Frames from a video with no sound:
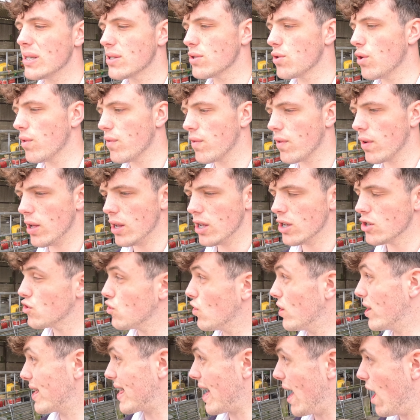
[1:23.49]
It's sort of
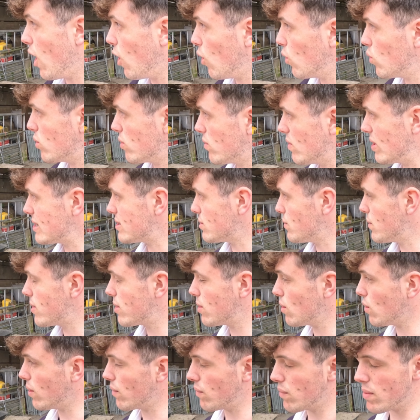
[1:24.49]
trying to get hold of it, so we
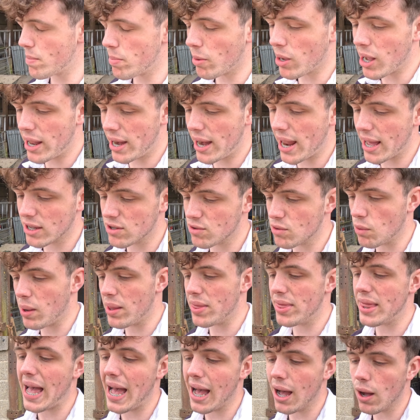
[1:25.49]
thought if we buy an extra
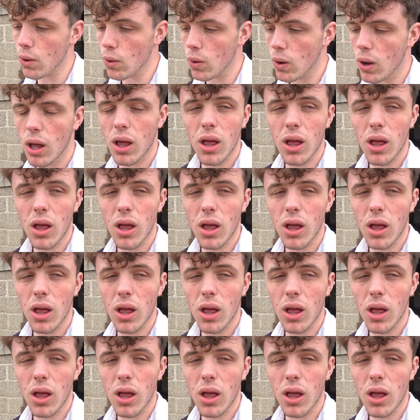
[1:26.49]
one now,